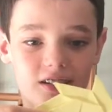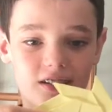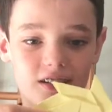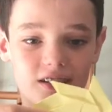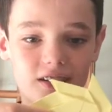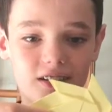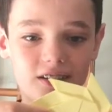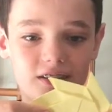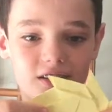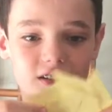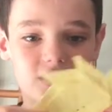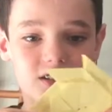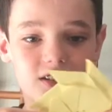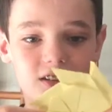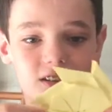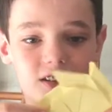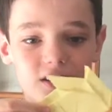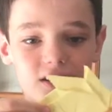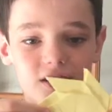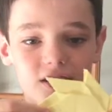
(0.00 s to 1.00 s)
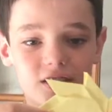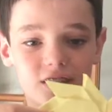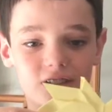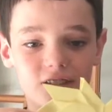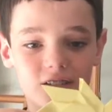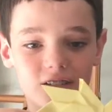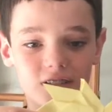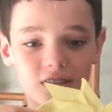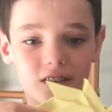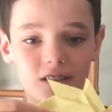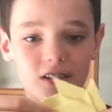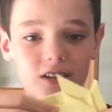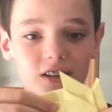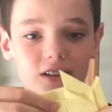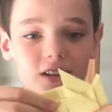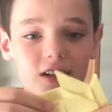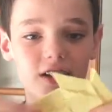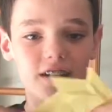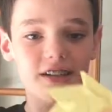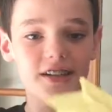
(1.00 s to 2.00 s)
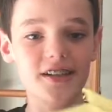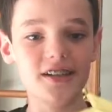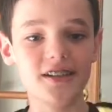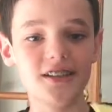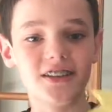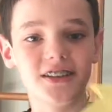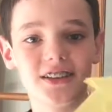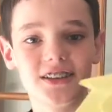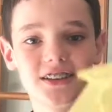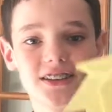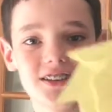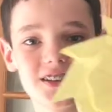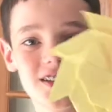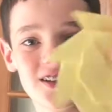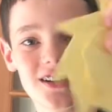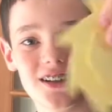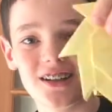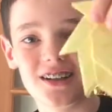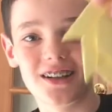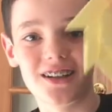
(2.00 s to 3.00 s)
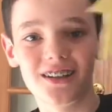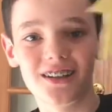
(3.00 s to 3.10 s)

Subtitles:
It turns into a ninja star.